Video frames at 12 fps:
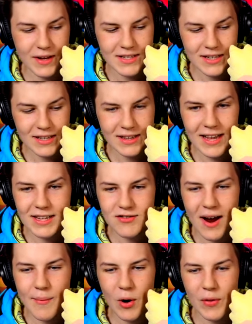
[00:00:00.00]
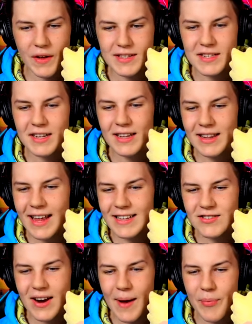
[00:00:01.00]
this. Let's grab all this.
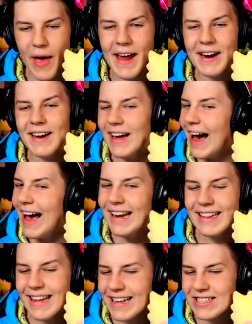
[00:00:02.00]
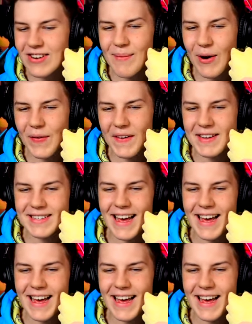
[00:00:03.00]
Let's grab that. And let's grab all these